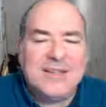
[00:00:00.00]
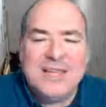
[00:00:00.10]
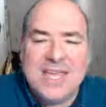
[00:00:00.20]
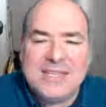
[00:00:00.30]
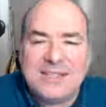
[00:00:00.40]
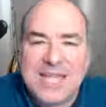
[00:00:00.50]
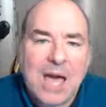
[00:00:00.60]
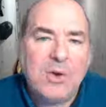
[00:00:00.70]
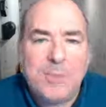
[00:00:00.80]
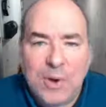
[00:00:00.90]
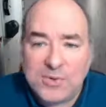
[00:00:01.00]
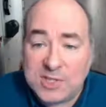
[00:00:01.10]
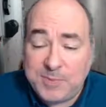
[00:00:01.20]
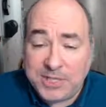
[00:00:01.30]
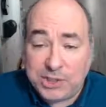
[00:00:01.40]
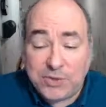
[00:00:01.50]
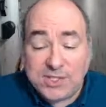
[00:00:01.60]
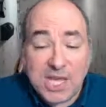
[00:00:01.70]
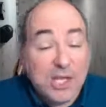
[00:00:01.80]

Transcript: He's allowed to post this picture and say,